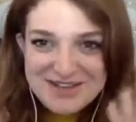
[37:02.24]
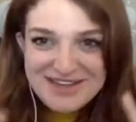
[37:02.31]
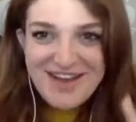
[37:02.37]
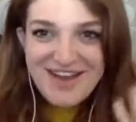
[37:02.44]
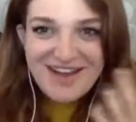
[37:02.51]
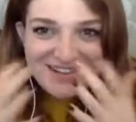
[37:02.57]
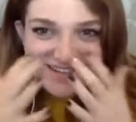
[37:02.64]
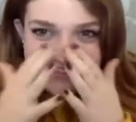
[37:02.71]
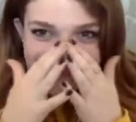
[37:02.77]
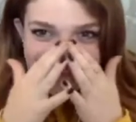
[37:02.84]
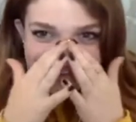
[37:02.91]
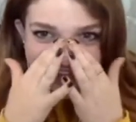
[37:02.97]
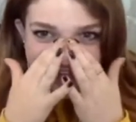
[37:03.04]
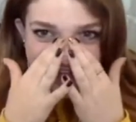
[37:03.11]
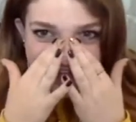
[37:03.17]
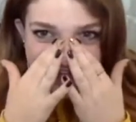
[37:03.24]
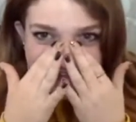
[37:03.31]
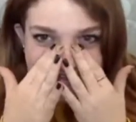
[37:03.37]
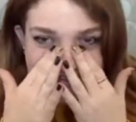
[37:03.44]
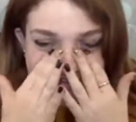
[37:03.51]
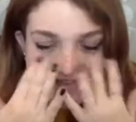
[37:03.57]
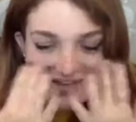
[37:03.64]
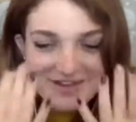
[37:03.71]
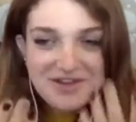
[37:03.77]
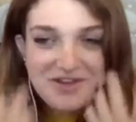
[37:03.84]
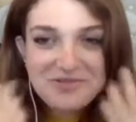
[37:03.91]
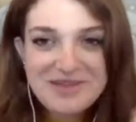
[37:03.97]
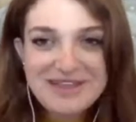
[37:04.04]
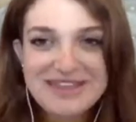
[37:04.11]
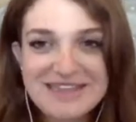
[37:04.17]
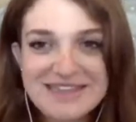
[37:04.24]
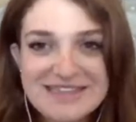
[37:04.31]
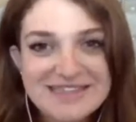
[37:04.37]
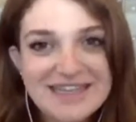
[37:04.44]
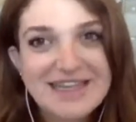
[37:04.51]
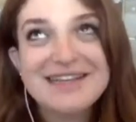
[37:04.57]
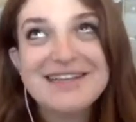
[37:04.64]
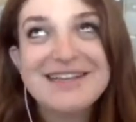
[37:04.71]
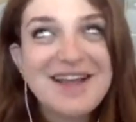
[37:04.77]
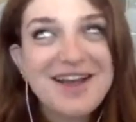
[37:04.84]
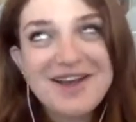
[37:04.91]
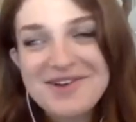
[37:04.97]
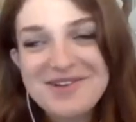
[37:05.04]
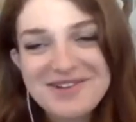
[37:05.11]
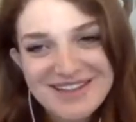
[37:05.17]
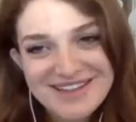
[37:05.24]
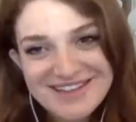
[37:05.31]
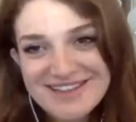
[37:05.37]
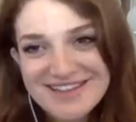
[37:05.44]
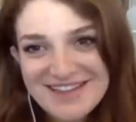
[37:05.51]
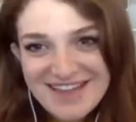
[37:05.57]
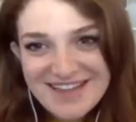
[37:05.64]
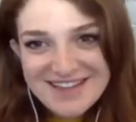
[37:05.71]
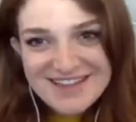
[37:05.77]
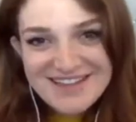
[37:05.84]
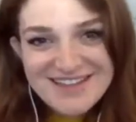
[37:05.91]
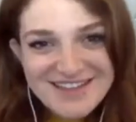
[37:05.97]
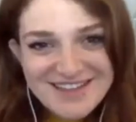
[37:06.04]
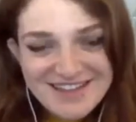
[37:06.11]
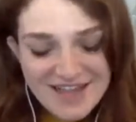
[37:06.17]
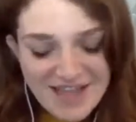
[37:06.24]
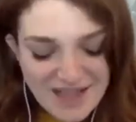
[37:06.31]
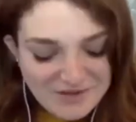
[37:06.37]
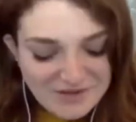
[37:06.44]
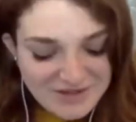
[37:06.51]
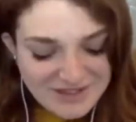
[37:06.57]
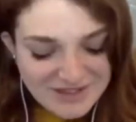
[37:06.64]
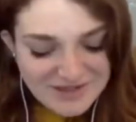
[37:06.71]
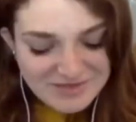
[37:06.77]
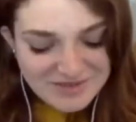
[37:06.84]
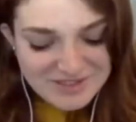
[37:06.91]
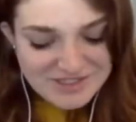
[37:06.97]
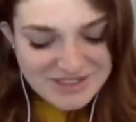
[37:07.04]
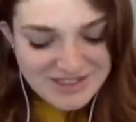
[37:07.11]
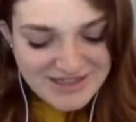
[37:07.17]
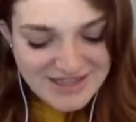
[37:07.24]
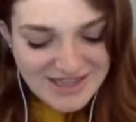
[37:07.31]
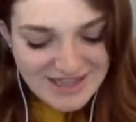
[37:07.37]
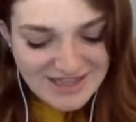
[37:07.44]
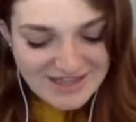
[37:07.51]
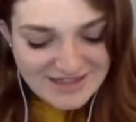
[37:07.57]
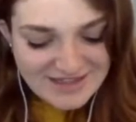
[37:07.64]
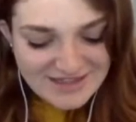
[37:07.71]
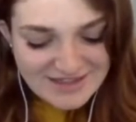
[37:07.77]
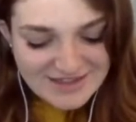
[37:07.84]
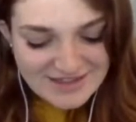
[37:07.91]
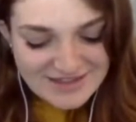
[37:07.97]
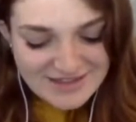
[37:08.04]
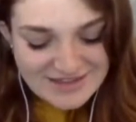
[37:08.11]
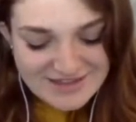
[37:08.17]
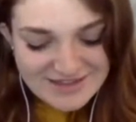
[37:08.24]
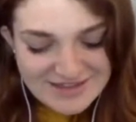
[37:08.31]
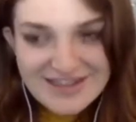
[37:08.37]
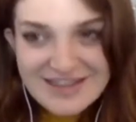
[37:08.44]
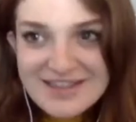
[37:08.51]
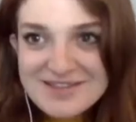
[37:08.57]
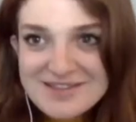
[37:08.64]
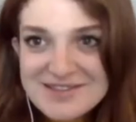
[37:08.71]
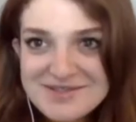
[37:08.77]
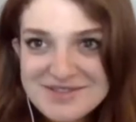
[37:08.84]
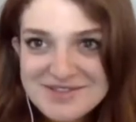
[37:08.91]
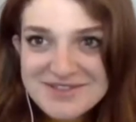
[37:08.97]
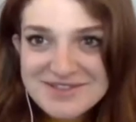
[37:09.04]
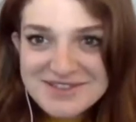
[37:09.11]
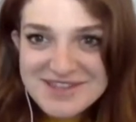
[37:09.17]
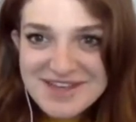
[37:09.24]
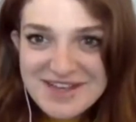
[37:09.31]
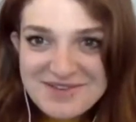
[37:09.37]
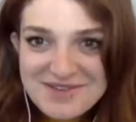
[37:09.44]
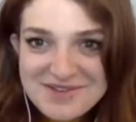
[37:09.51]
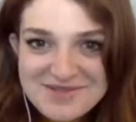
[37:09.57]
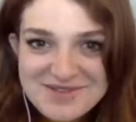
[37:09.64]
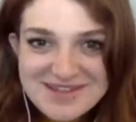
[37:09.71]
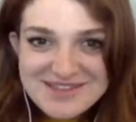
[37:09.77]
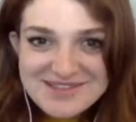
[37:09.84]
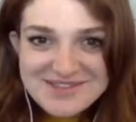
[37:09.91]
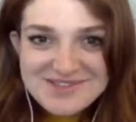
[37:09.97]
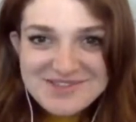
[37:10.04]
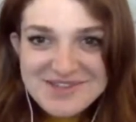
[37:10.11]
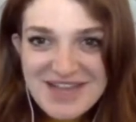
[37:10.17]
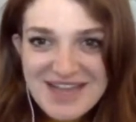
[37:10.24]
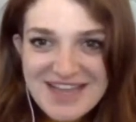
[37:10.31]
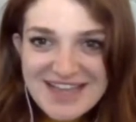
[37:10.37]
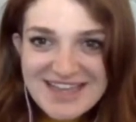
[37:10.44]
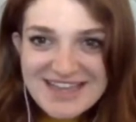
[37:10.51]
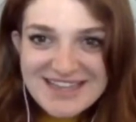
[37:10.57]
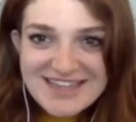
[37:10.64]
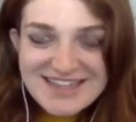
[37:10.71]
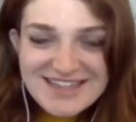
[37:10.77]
and not you know, immediately say no. Like, I really appreciate that. Thank you so much for talking with me. This was great.